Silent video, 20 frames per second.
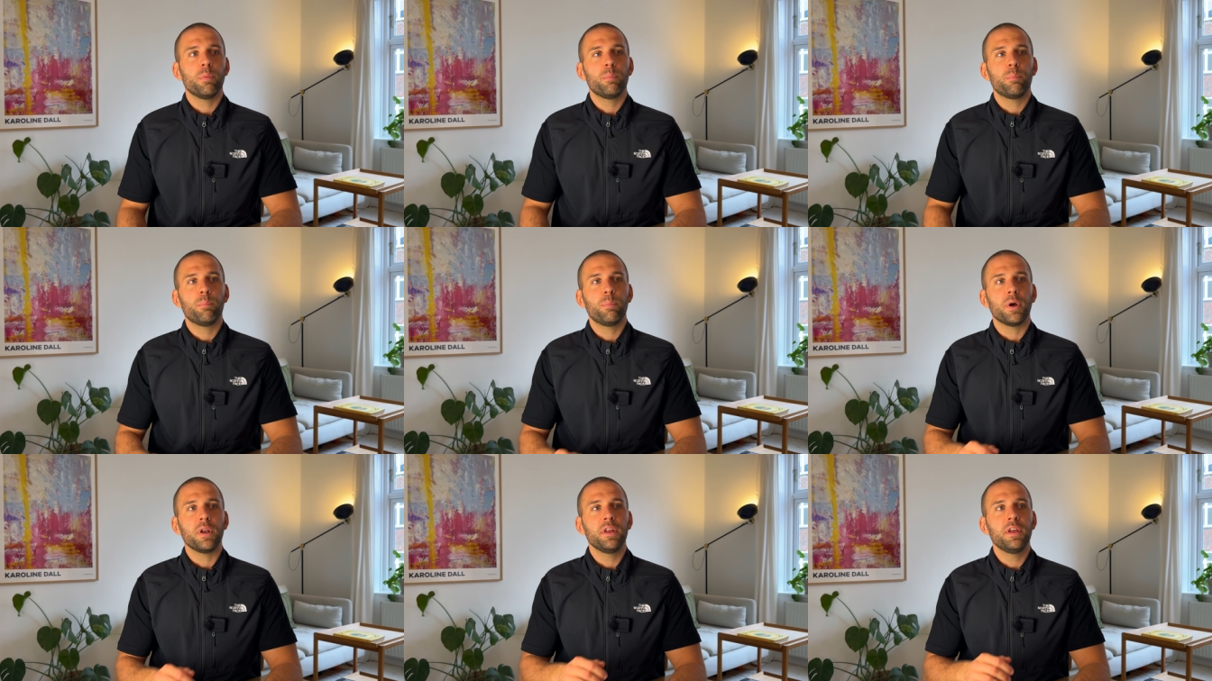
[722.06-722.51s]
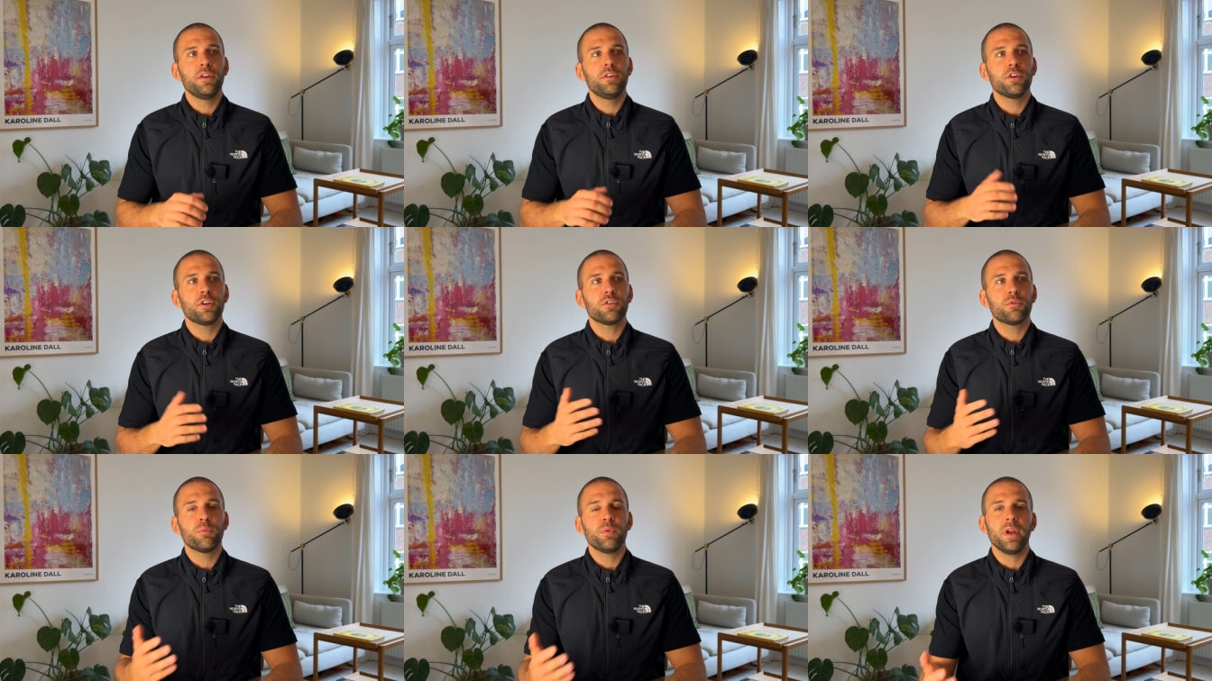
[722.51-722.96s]
but he
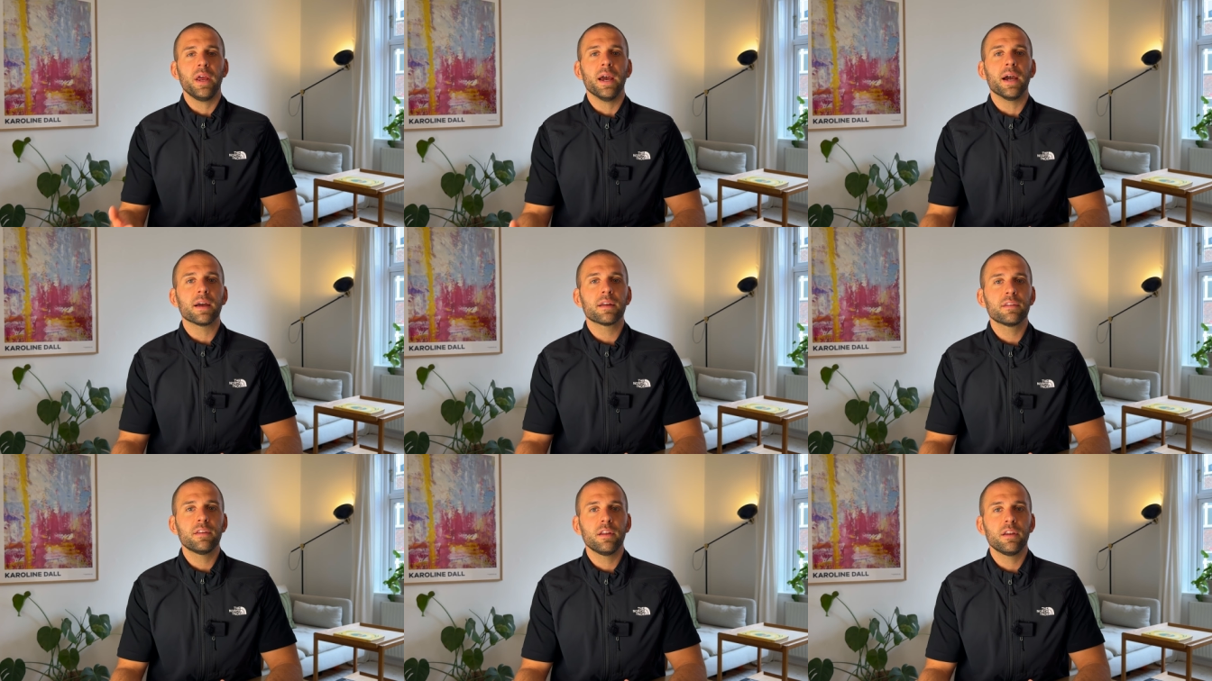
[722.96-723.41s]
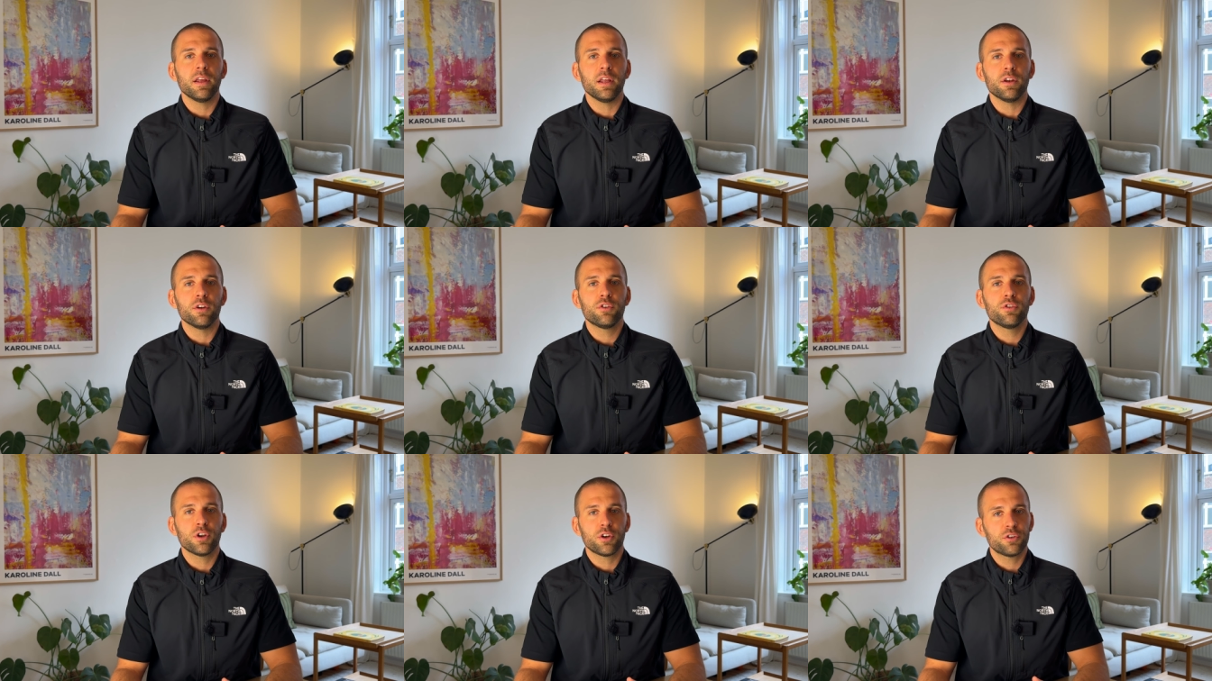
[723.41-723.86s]
just reacted in
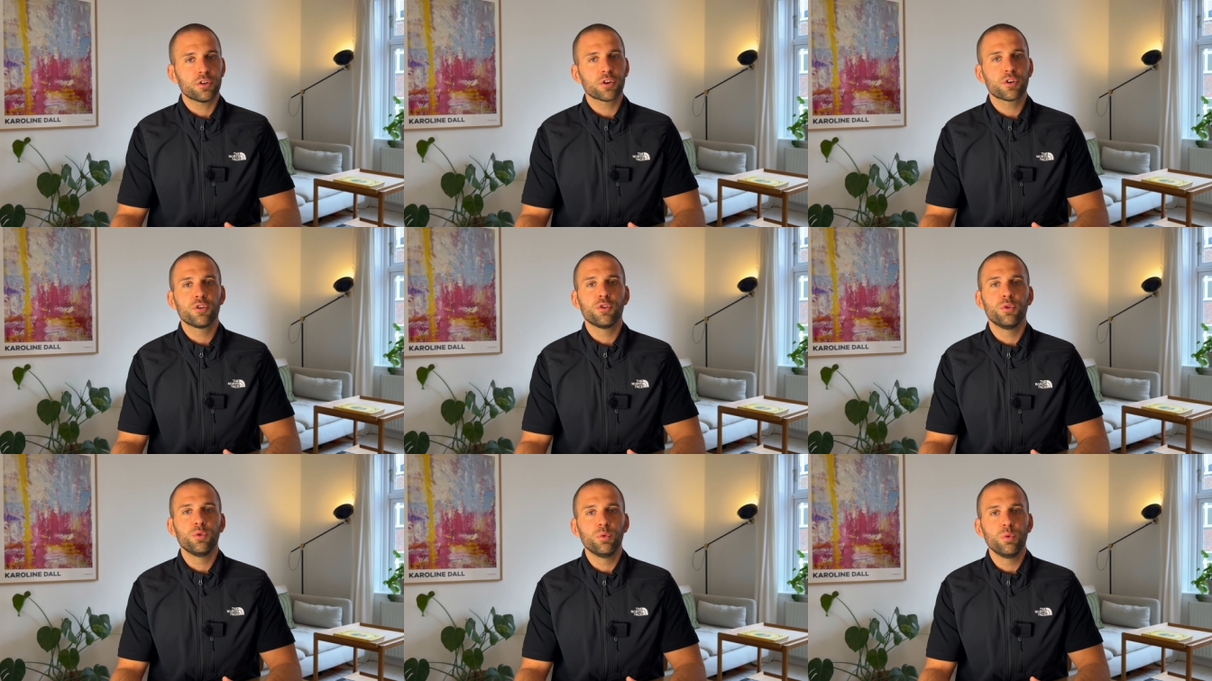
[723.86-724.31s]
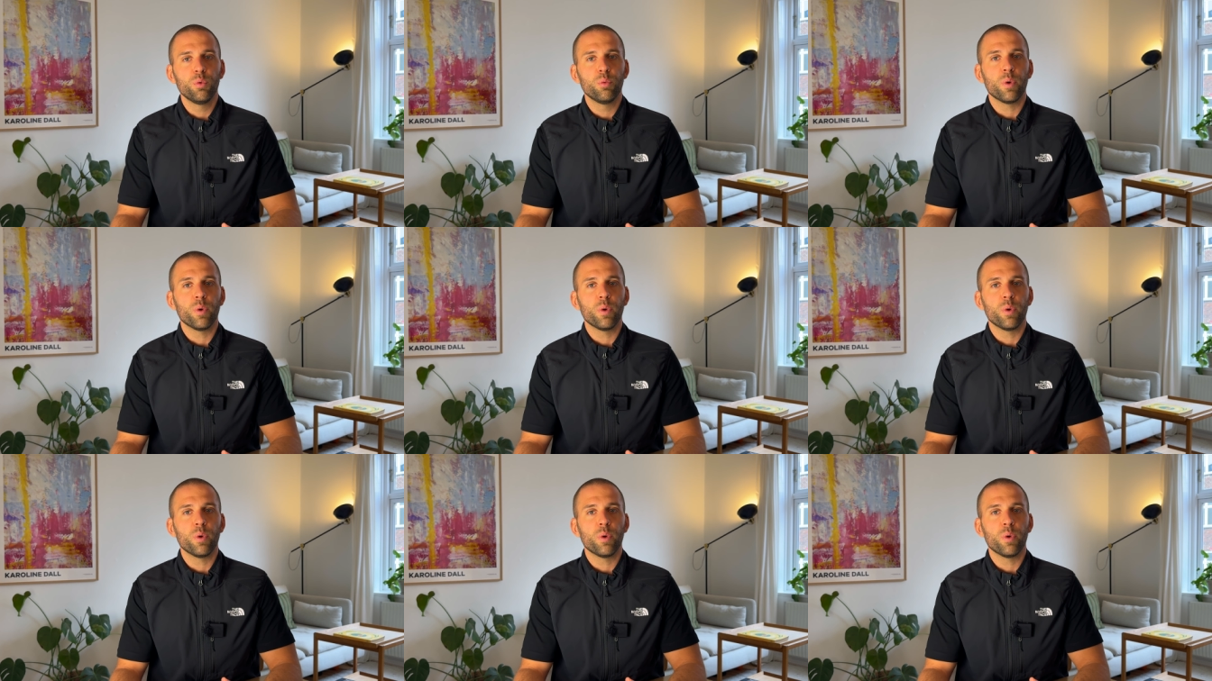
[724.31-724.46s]
such a cool